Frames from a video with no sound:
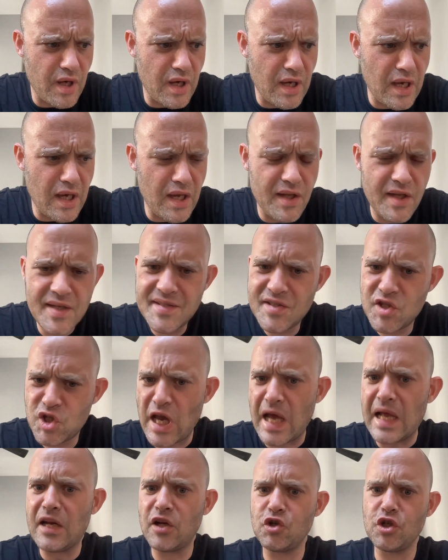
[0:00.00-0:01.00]
It is
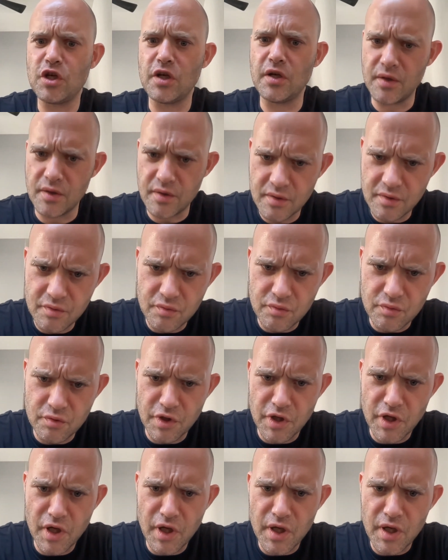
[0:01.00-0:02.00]
challenging.
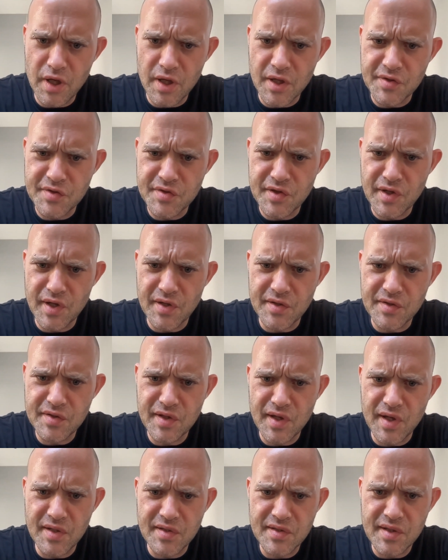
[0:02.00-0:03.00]
Okay, it's
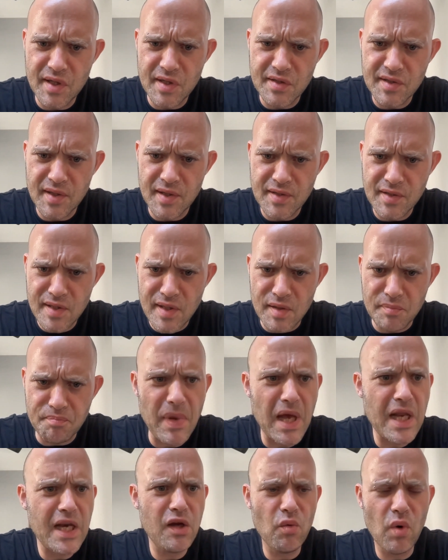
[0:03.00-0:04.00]
in
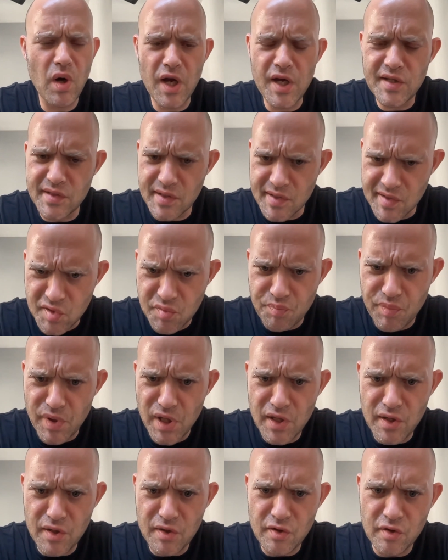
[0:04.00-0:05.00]
many ways it's
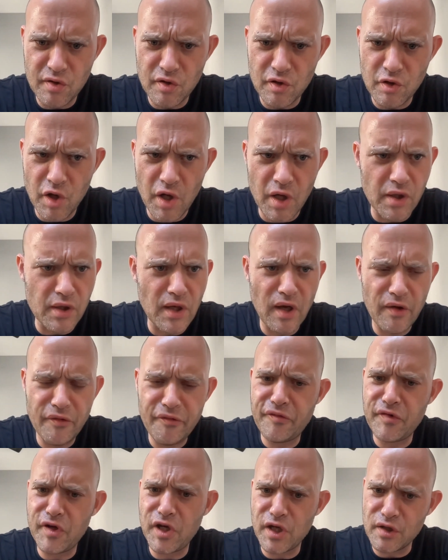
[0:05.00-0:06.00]
been a
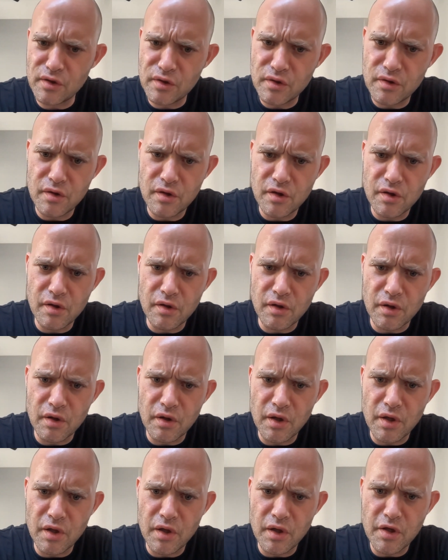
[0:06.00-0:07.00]
rough year.
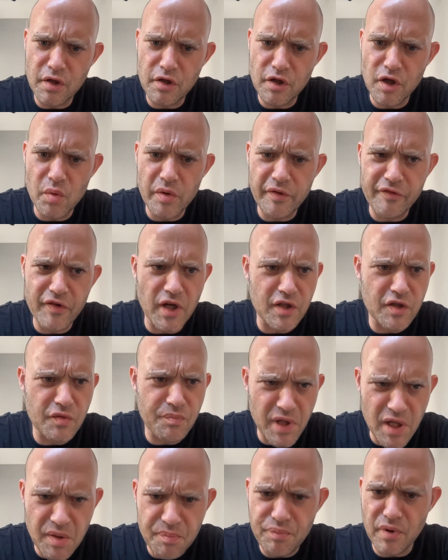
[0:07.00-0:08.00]
We've got
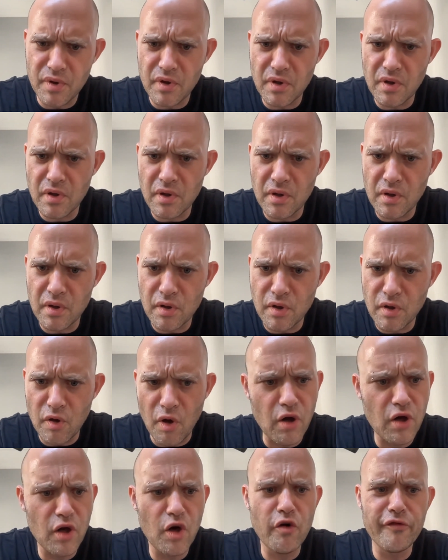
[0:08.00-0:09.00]
people
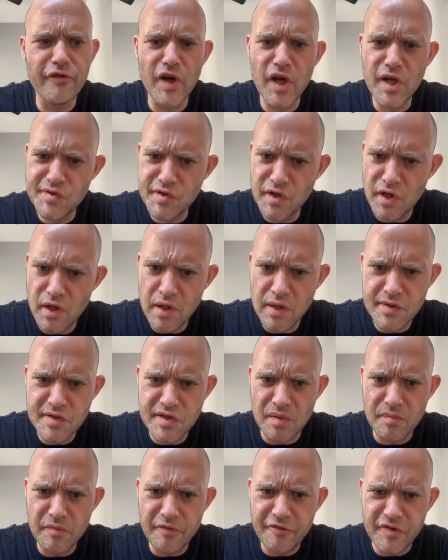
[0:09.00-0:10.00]
all over Israel.
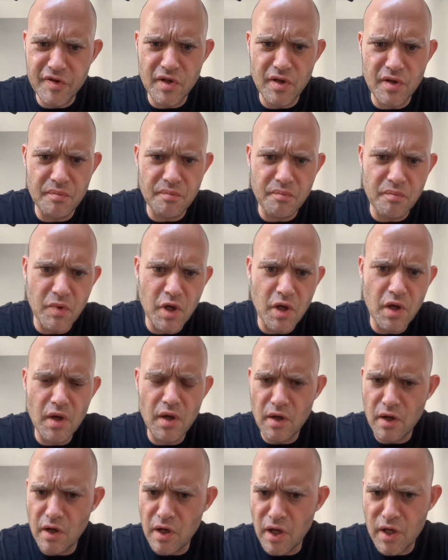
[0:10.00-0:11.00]
Some of them,
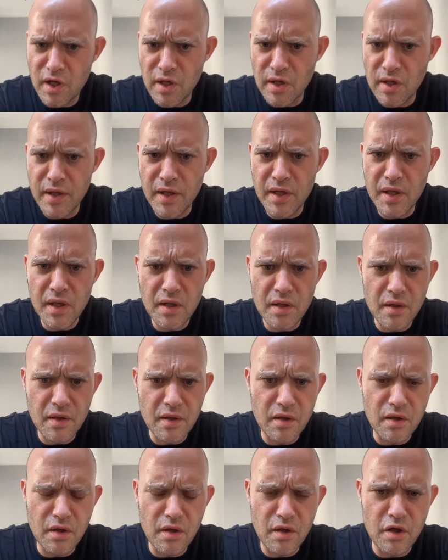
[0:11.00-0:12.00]
luckily,
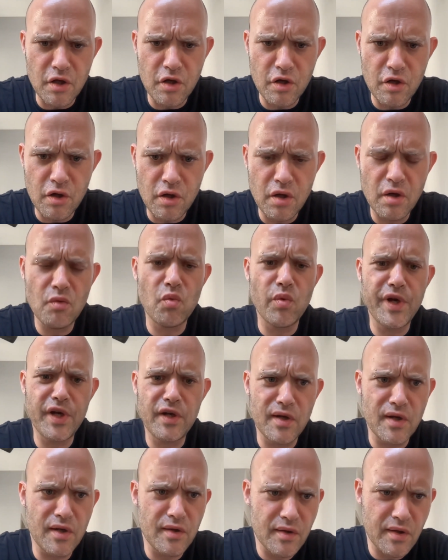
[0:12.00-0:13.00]
we
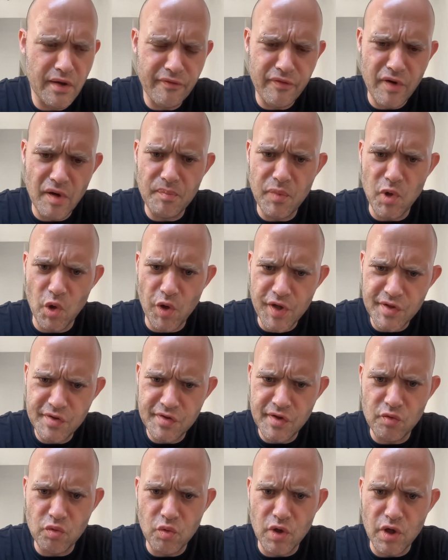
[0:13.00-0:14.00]
didn't have employees
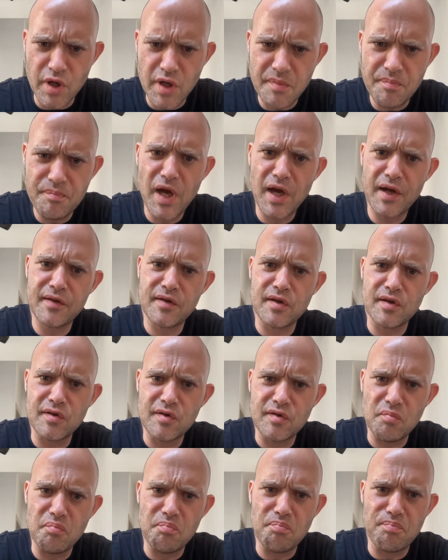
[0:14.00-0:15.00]
that were
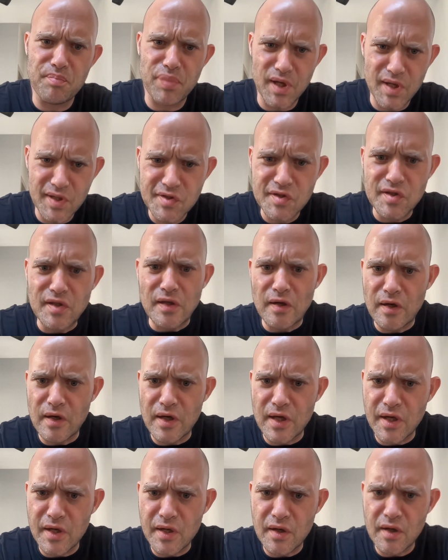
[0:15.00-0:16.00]
impacted
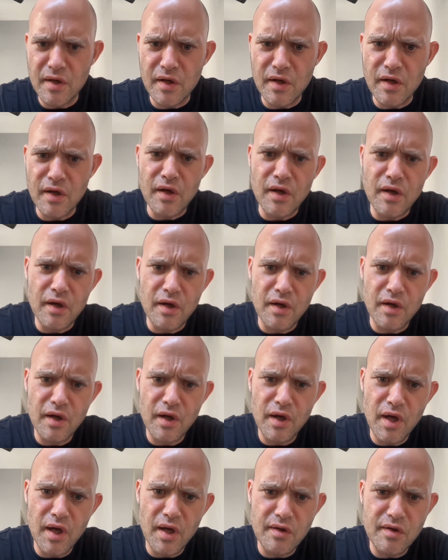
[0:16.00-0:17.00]
personally
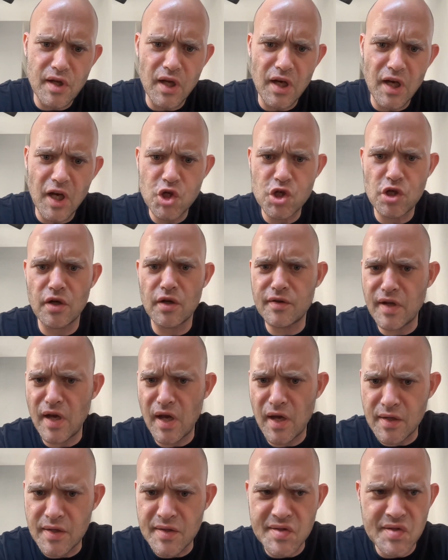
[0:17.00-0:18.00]
in the initial
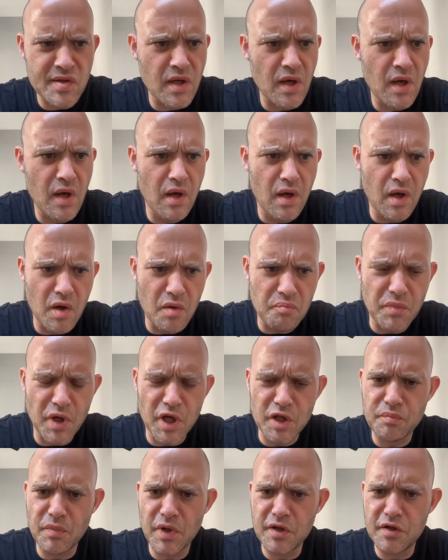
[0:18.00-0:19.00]
attacks,
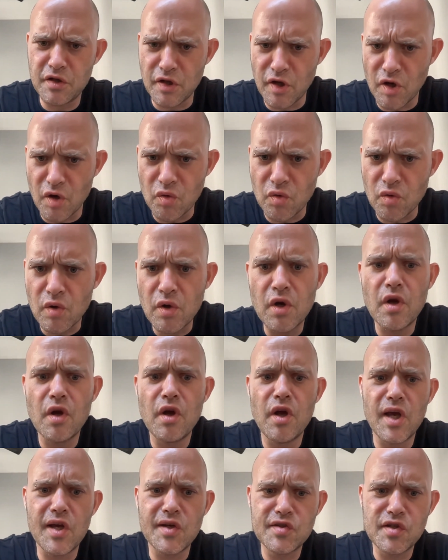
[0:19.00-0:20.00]
but
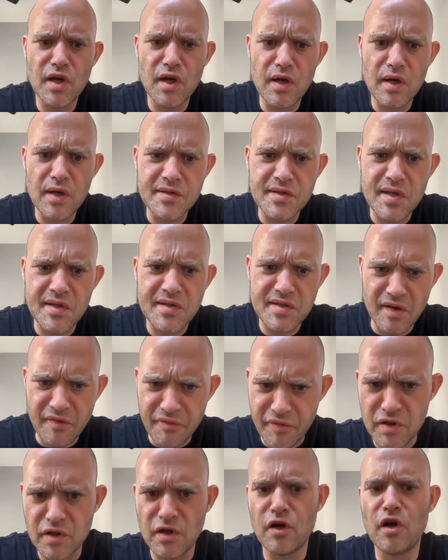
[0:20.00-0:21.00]
Israel has
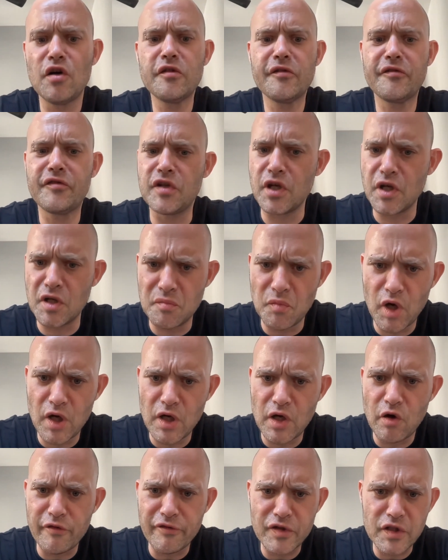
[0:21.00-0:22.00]
suffered a lot of
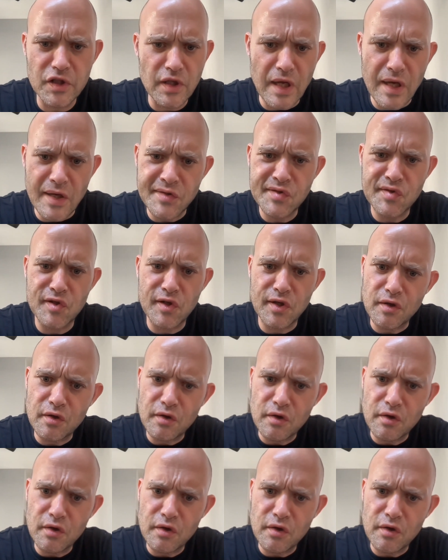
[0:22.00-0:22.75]
turmoil over the last year,